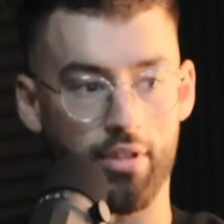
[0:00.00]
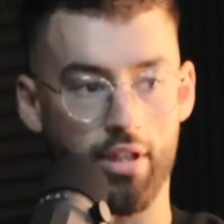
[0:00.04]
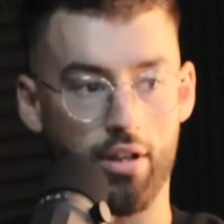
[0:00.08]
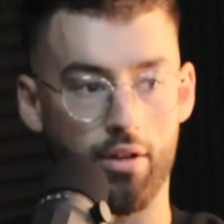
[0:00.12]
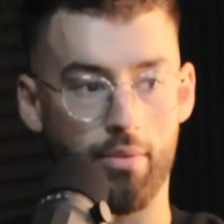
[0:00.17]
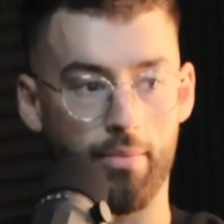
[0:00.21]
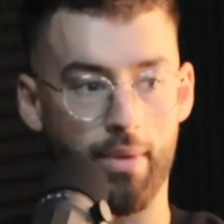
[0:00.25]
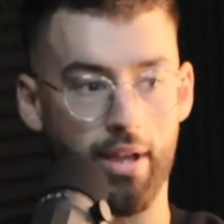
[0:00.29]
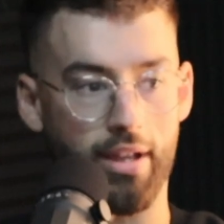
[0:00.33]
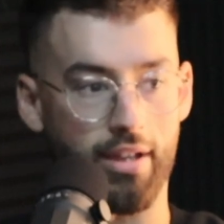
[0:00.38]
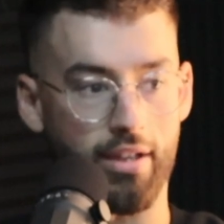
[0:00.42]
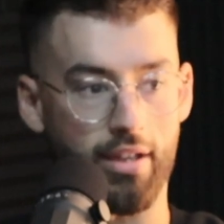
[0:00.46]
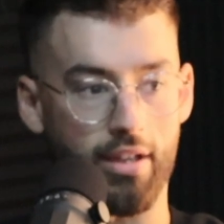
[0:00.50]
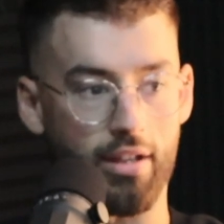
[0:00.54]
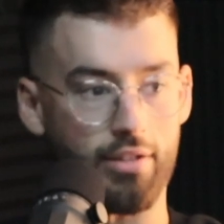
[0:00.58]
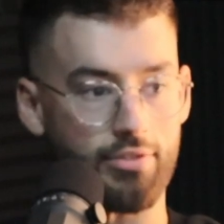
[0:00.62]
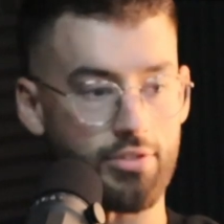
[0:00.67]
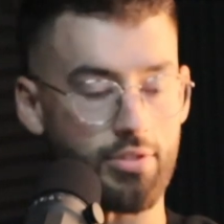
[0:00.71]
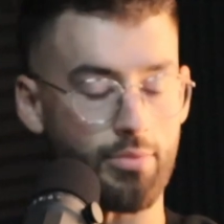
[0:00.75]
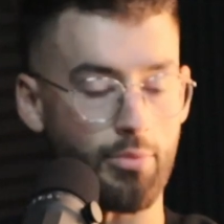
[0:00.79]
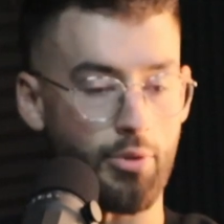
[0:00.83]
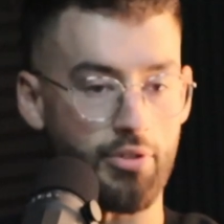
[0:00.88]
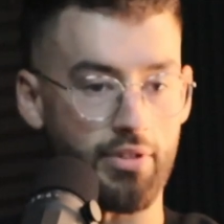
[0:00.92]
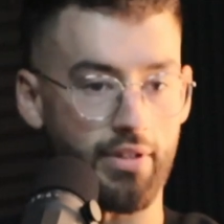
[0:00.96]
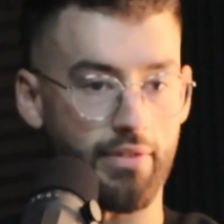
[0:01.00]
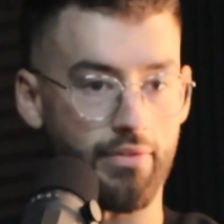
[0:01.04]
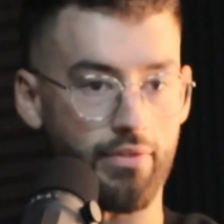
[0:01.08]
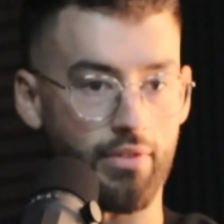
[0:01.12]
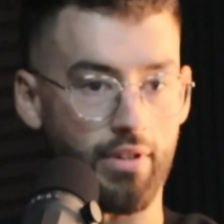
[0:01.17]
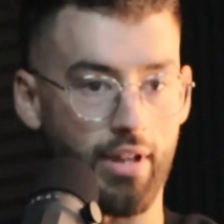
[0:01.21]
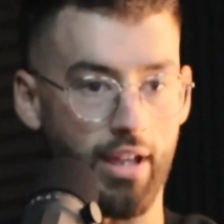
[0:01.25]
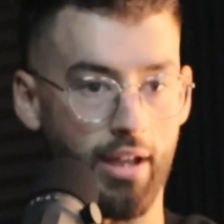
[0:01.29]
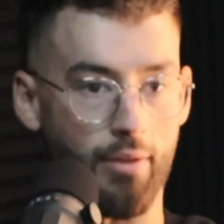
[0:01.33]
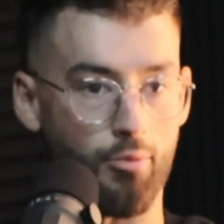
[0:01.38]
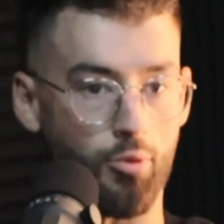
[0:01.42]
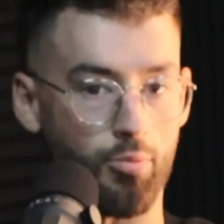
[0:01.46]
Then I might get someone
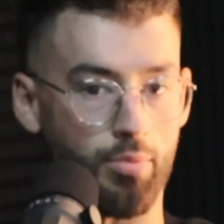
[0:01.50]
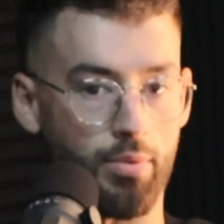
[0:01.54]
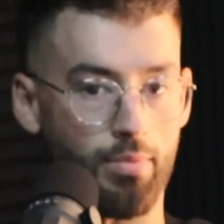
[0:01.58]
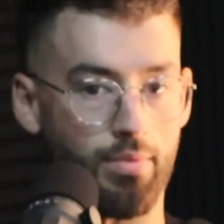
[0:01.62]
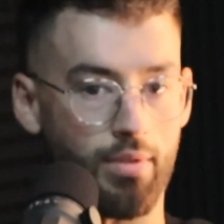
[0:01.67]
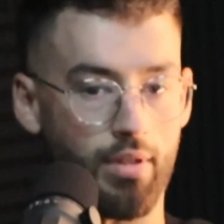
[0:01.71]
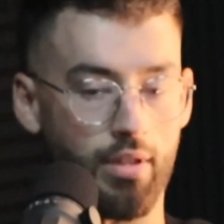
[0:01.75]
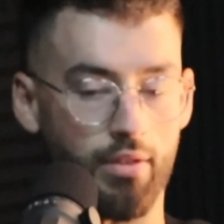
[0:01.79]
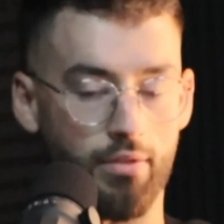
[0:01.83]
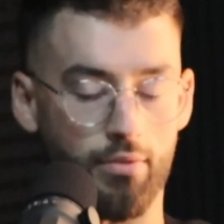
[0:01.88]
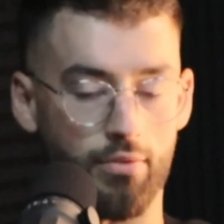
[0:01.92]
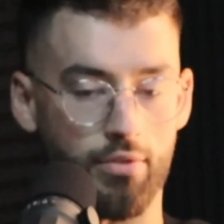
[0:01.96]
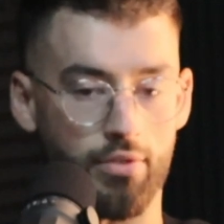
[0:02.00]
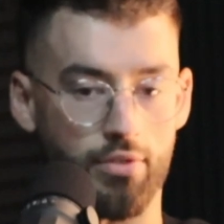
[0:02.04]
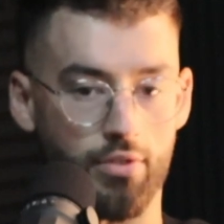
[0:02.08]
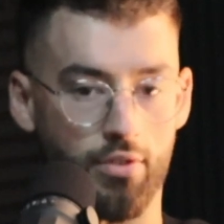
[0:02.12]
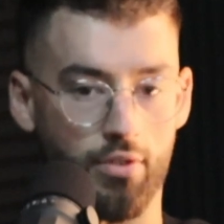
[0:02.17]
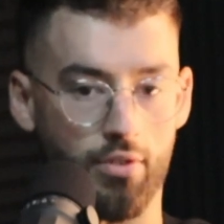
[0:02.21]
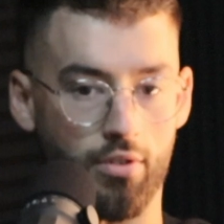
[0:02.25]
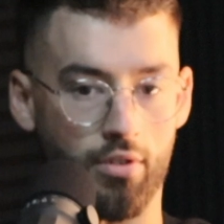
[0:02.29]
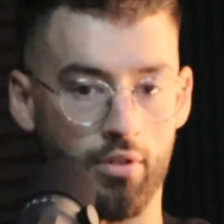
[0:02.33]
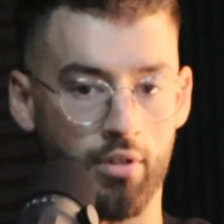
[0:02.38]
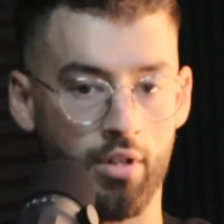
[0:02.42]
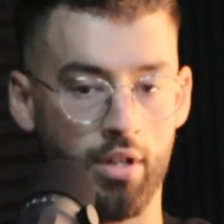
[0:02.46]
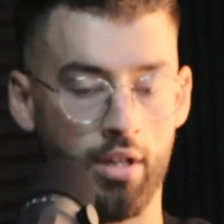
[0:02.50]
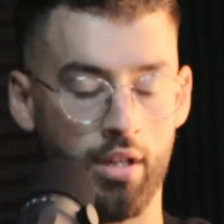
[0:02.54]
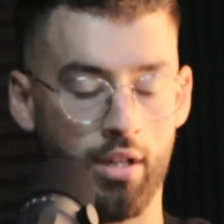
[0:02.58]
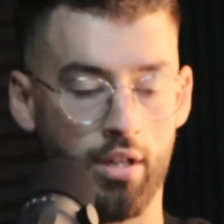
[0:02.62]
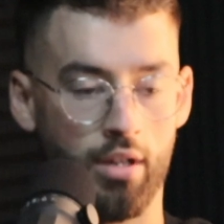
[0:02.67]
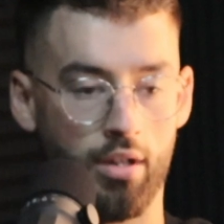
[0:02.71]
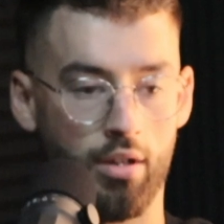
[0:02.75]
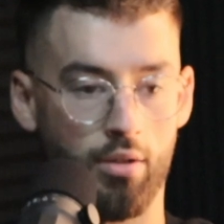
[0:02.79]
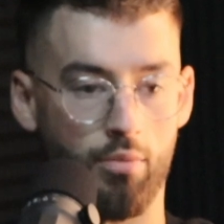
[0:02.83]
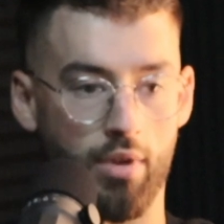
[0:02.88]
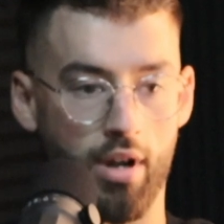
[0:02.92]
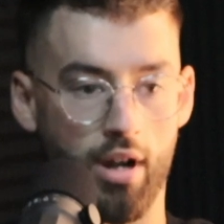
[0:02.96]
different, like a rugby player through the door
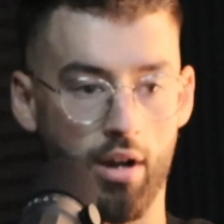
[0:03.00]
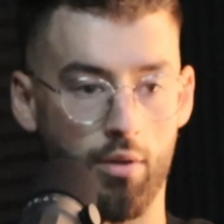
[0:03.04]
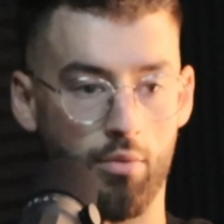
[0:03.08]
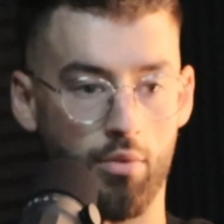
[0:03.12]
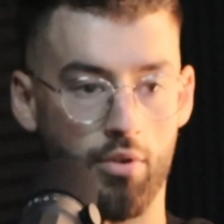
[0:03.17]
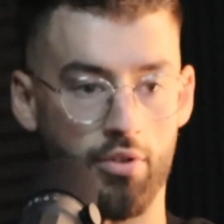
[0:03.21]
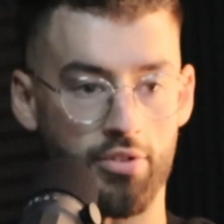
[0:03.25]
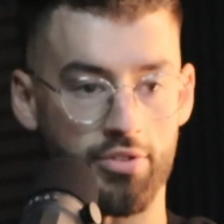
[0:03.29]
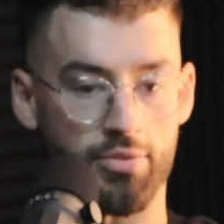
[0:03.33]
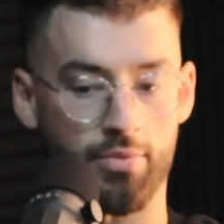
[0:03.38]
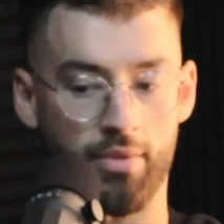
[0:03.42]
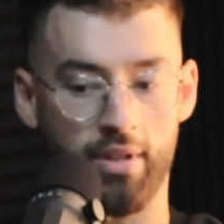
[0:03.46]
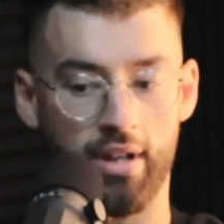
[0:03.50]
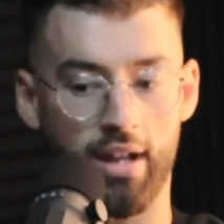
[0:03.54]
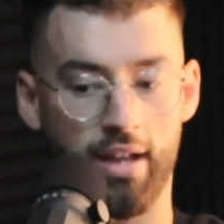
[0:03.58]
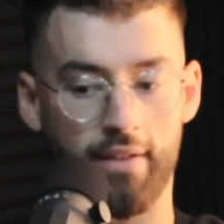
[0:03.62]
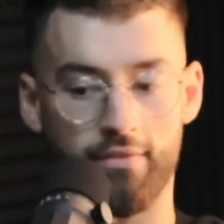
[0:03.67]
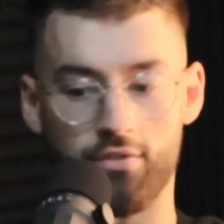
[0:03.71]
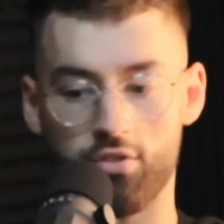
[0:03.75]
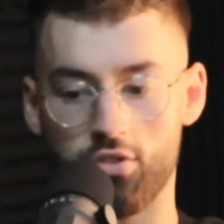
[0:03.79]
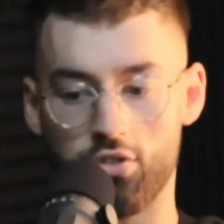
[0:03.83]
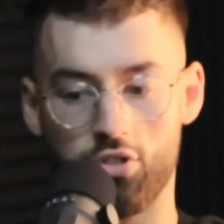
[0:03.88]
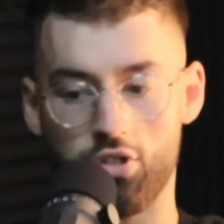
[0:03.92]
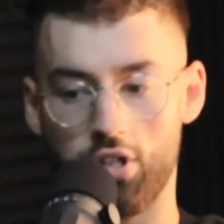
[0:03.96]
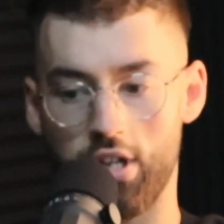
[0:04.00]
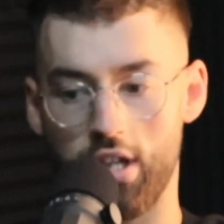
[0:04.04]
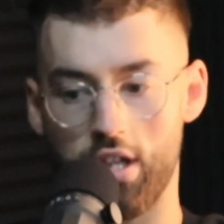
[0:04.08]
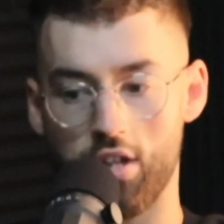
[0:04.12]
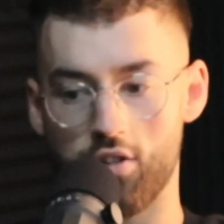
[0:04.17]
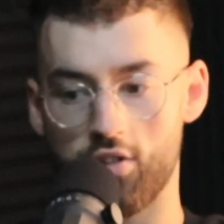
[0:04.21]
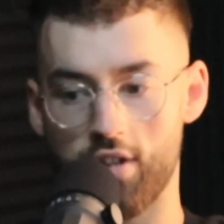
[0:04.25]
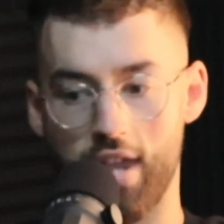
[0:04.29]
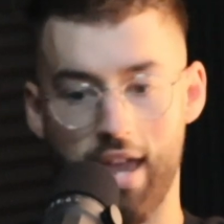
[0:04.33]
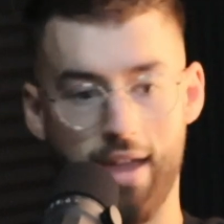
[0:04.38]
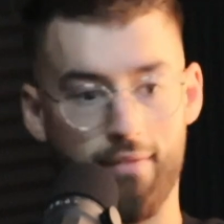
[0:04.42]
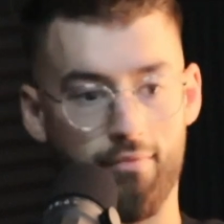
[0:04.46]
where I'd have to
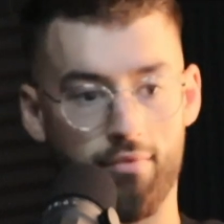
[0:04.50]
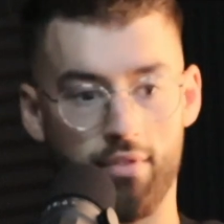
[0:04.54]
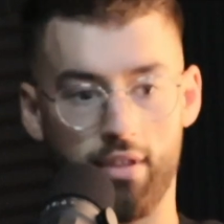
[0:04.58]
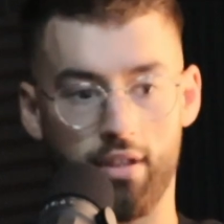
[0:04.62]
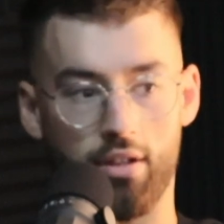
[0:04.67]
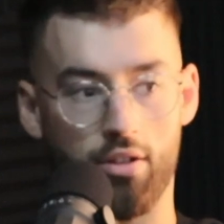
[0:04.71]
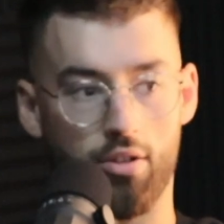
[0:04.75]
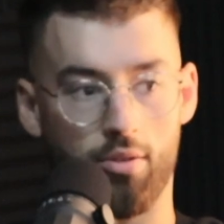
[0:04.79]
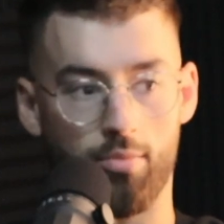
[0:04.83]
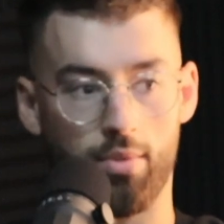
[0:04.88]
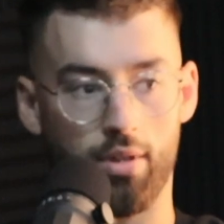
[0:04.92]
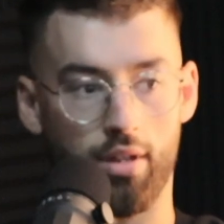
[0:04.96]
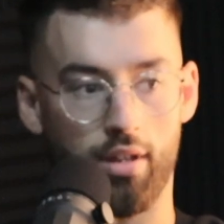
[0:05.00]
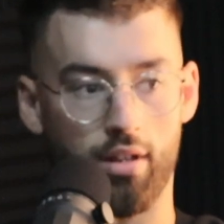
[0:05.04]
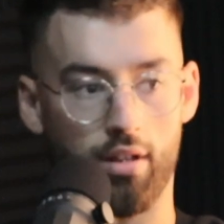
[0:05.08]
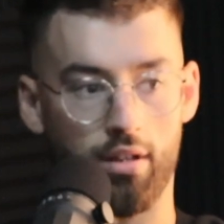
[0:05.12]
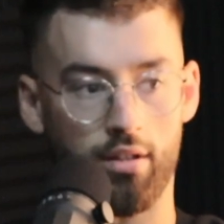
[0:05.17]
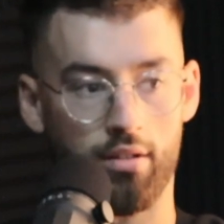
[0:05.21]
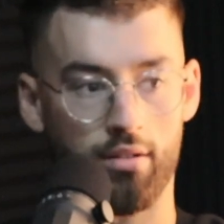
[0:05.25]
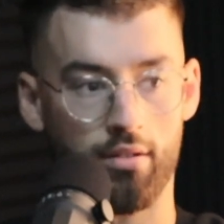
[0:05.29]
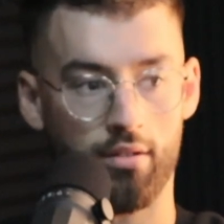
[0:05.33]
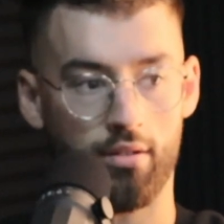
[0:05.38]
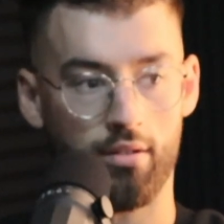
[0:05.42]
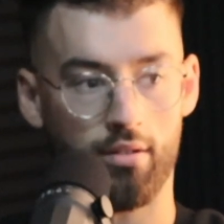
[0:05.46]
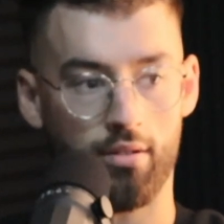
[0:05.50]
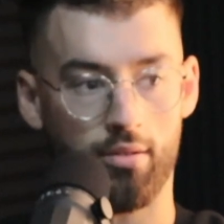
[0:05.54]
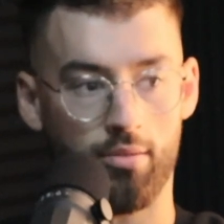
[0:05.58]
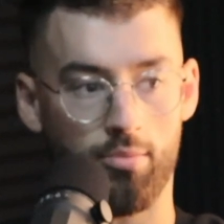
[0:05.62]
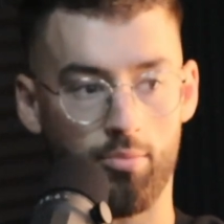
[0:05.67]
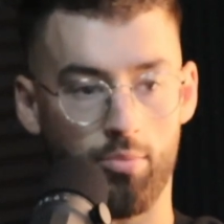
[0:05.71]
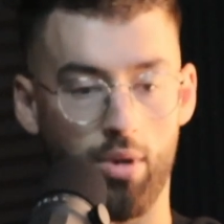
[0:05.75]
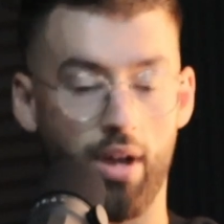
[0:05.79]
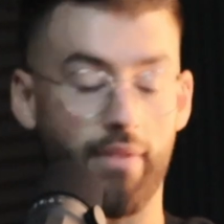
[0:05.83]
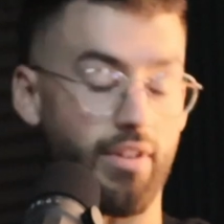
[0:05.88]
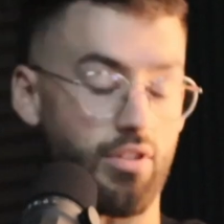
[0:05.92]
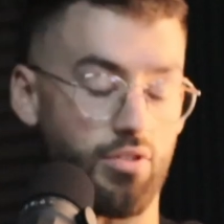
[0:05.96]
change everything completely.
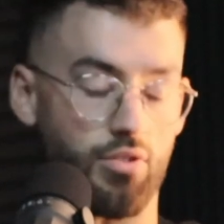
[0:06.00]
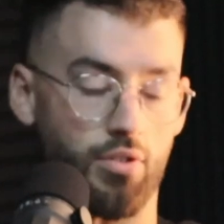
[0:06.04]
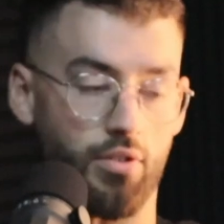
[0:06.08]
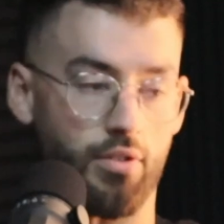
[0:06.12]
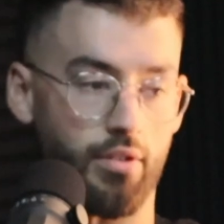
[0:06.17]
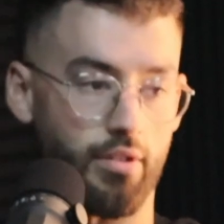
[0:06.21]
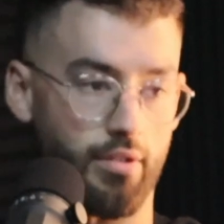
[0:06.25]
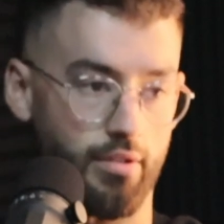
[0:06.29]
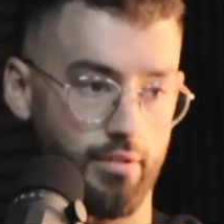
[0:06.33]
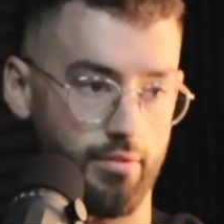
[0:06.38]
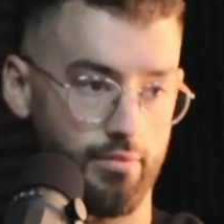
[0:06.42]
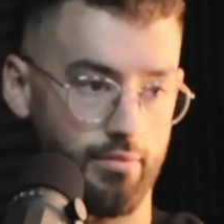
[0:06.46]
But I've enjoyed it.